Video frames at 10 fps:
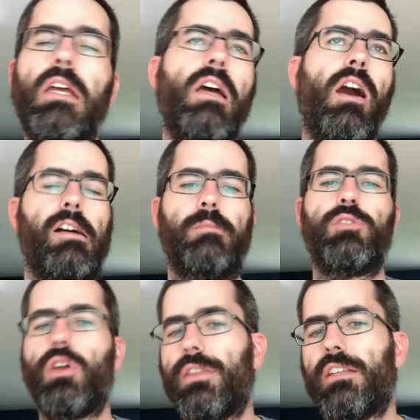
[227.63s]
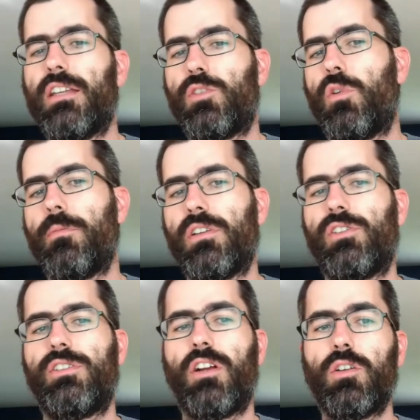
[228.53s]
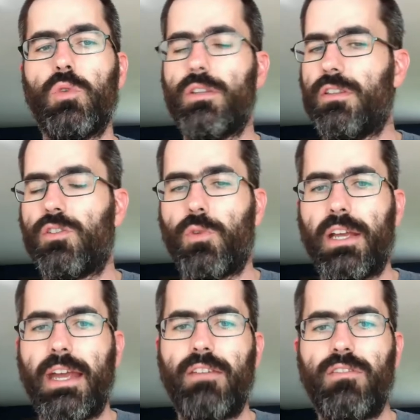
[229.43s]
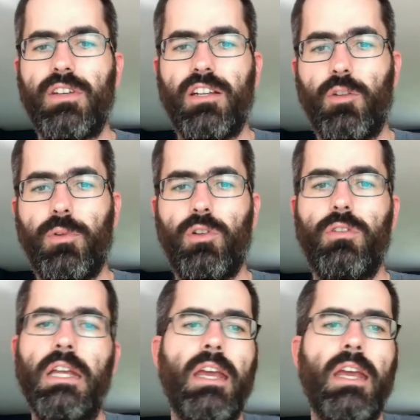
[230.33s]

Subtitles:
So I think that's what I'm going to start with. It's what I have available.